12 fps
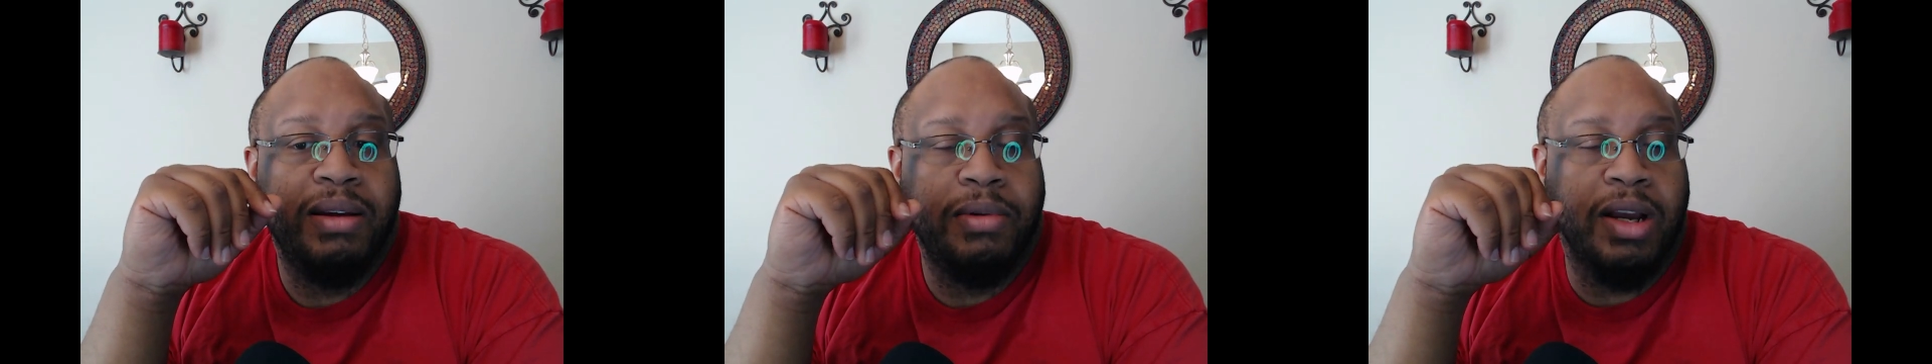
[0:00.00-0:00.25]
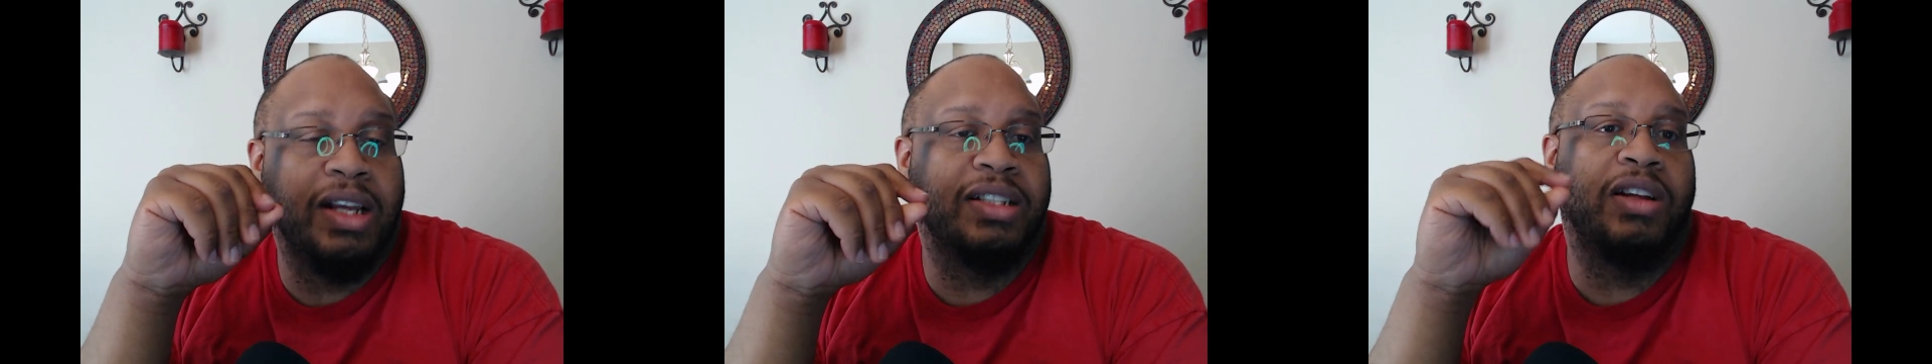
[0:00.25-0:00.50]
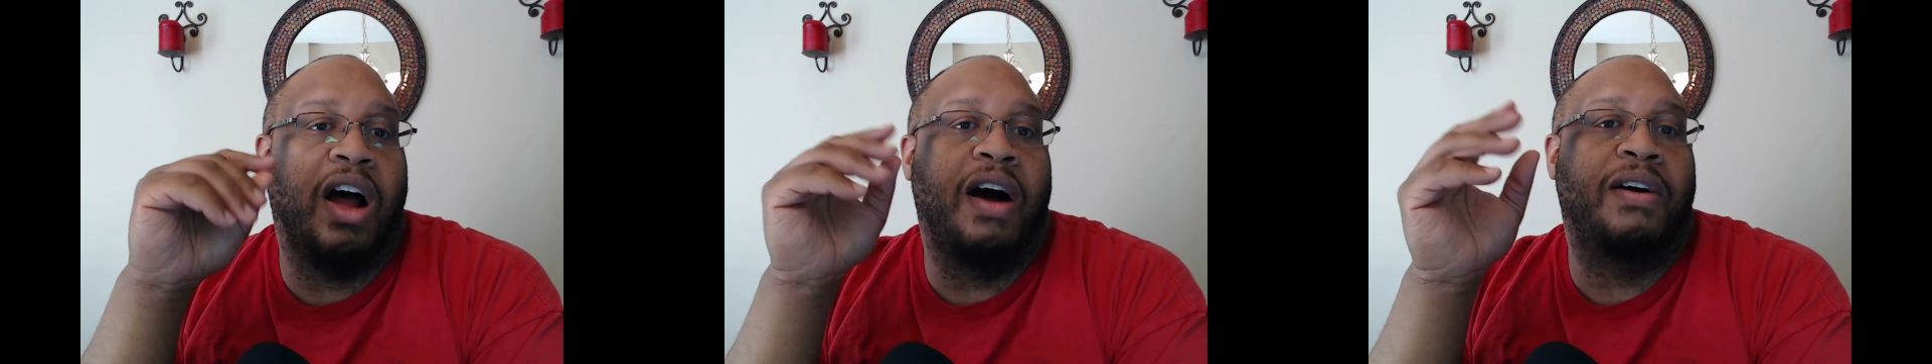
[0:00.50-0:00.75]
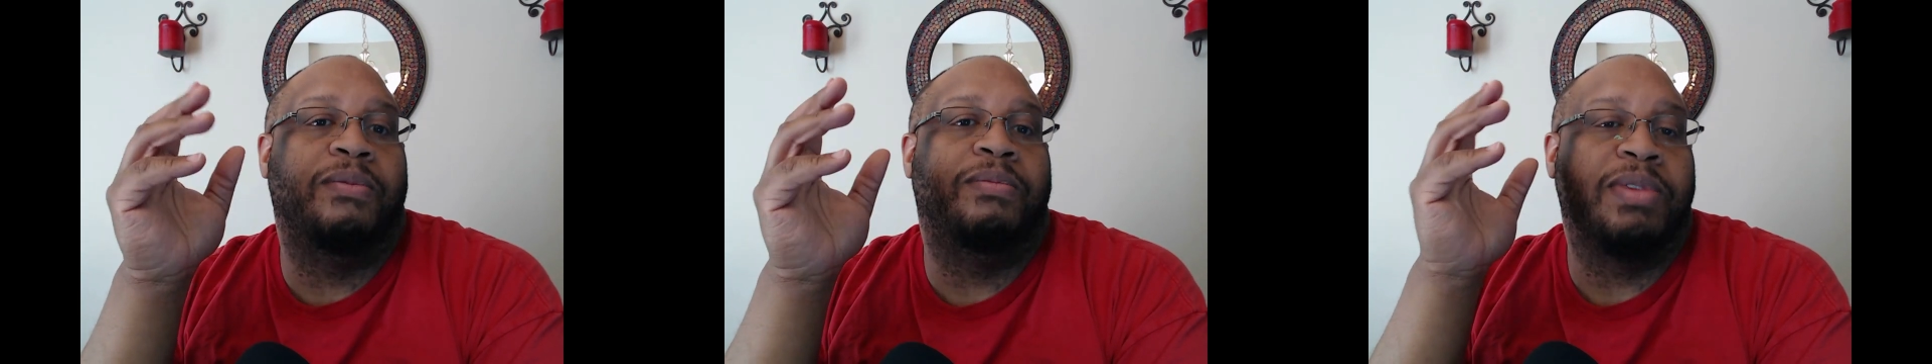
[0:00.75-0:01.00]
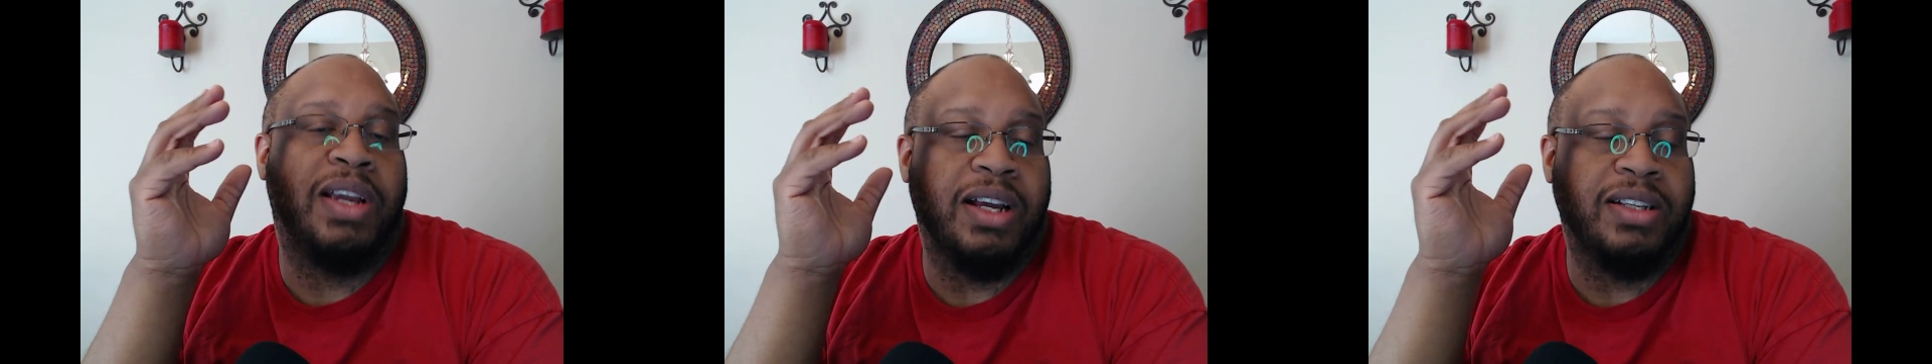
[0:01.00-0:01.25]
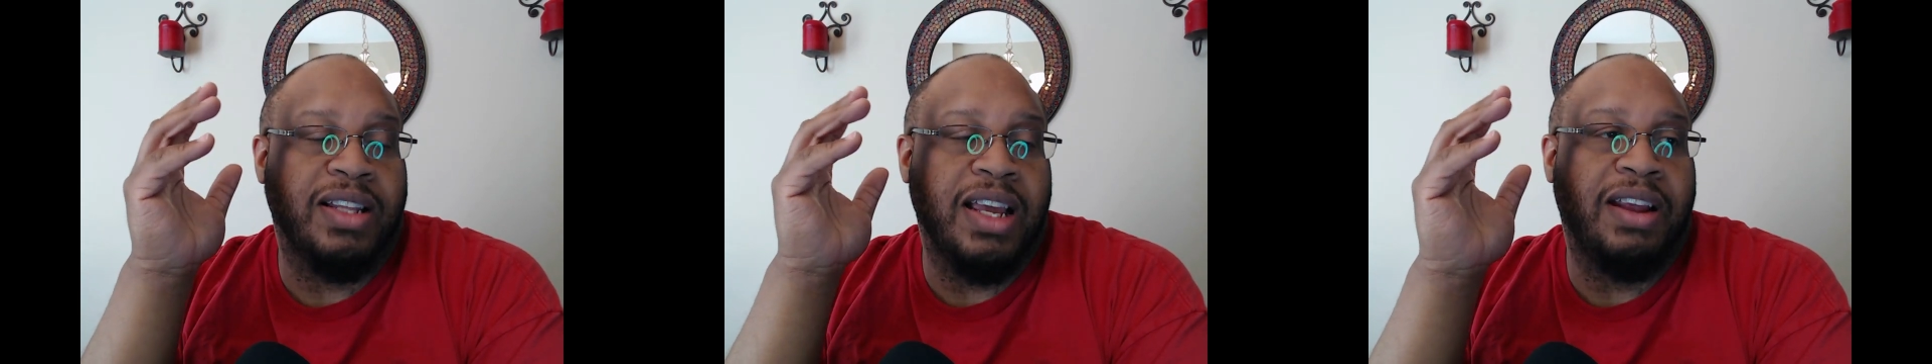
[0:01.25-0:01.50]
because the
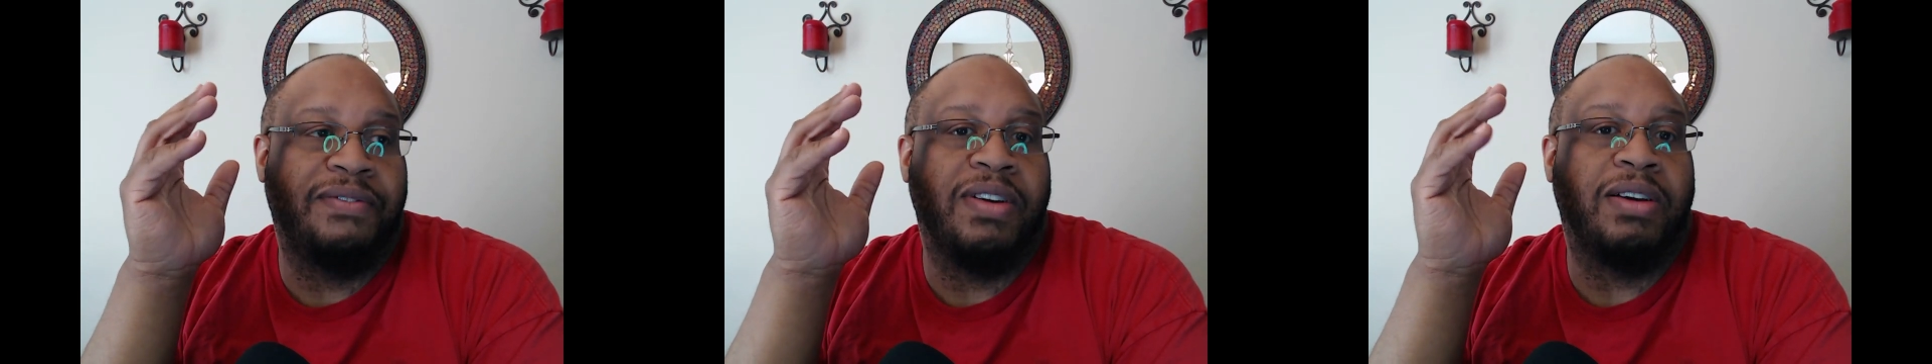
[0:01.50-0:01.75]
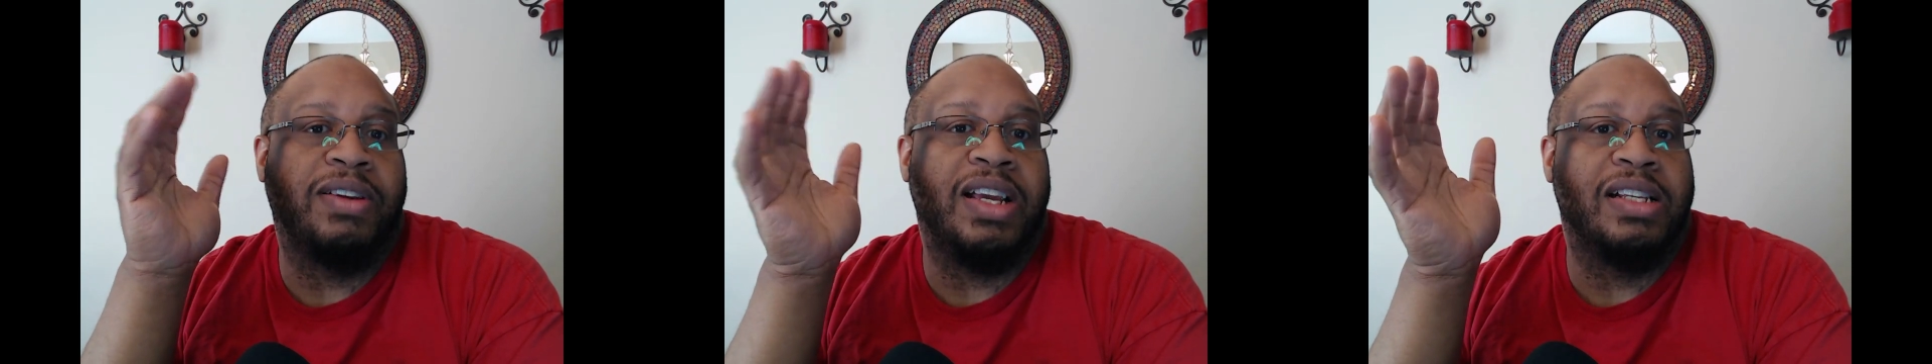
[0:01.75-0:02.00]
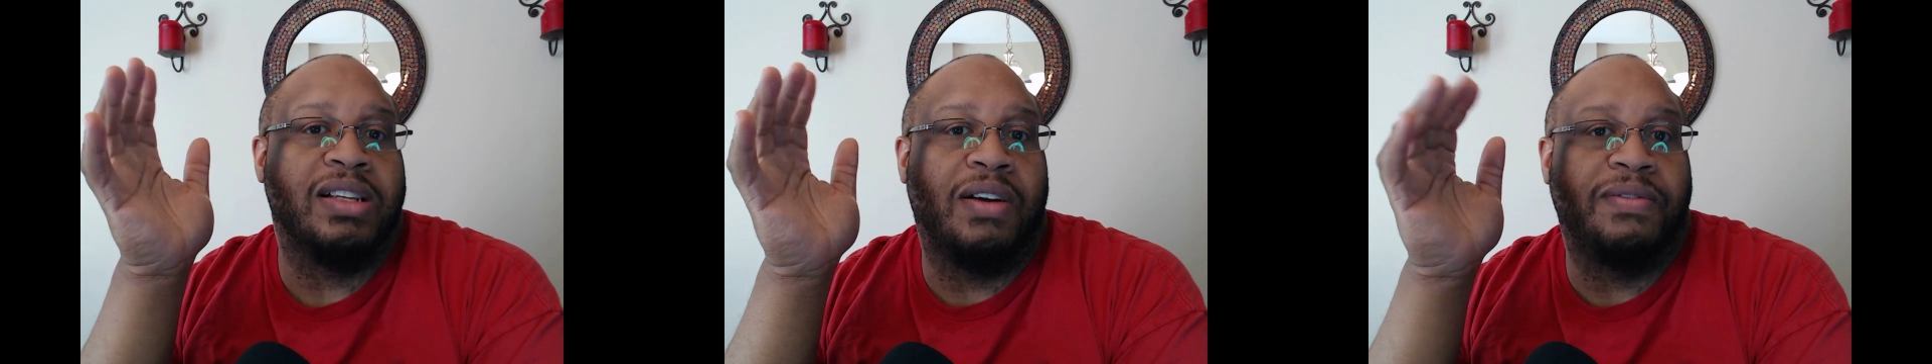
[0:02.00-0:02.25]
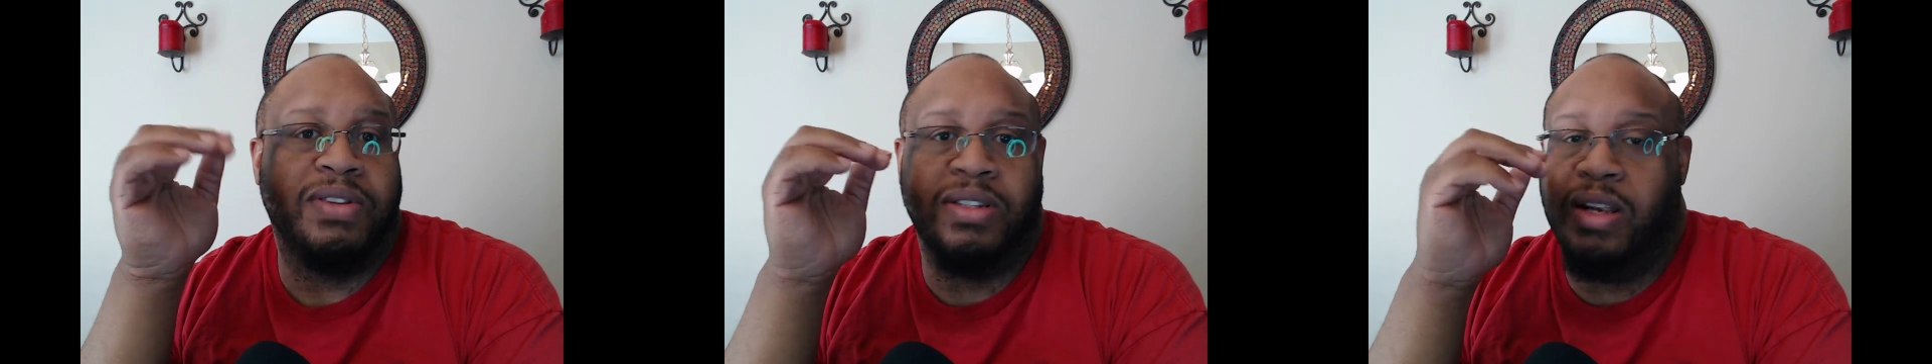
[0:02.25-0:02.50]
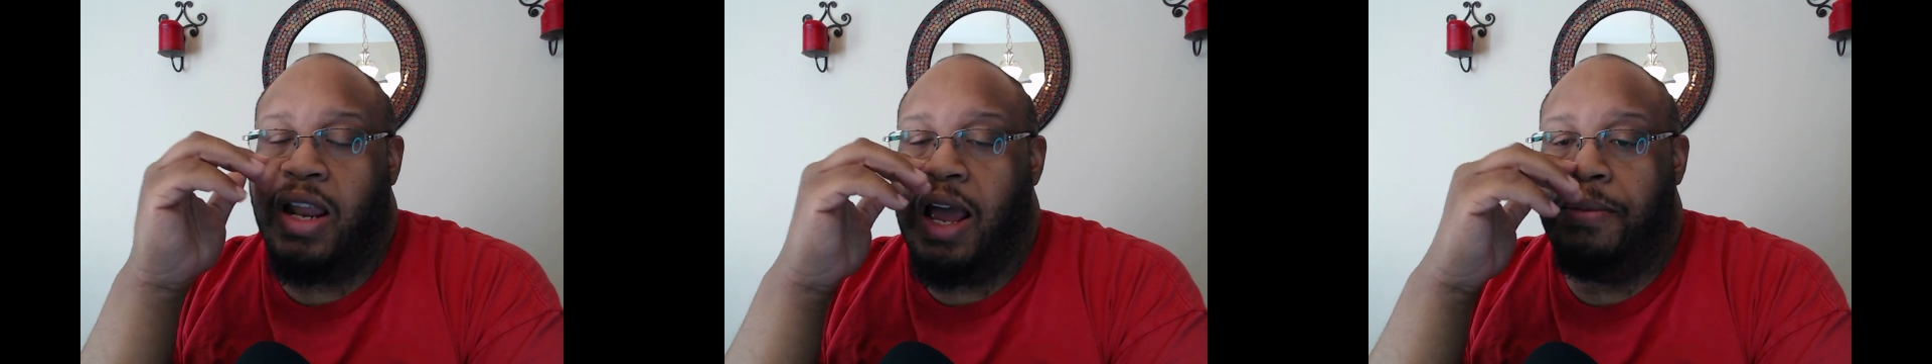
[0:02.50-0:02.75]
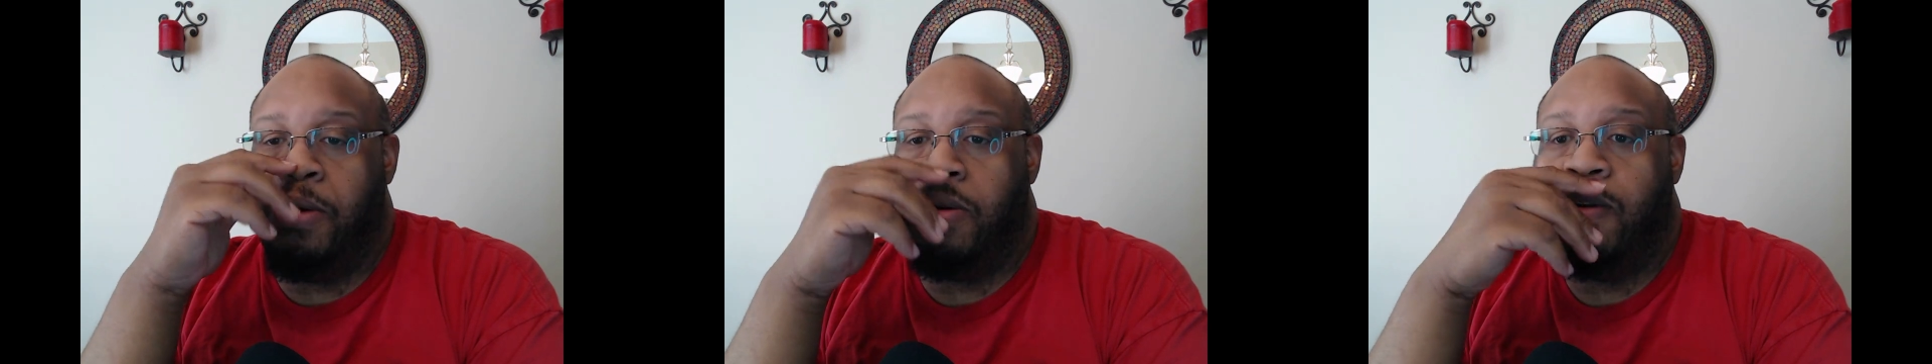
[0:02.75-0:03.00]
NFL needs offensive
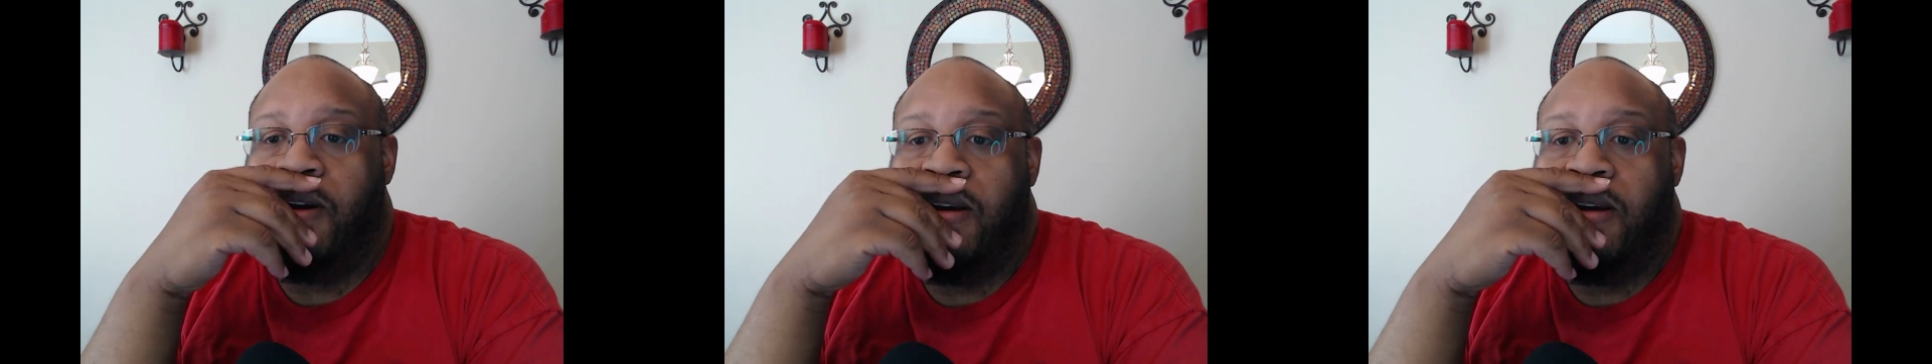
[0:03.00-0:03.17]
linemen.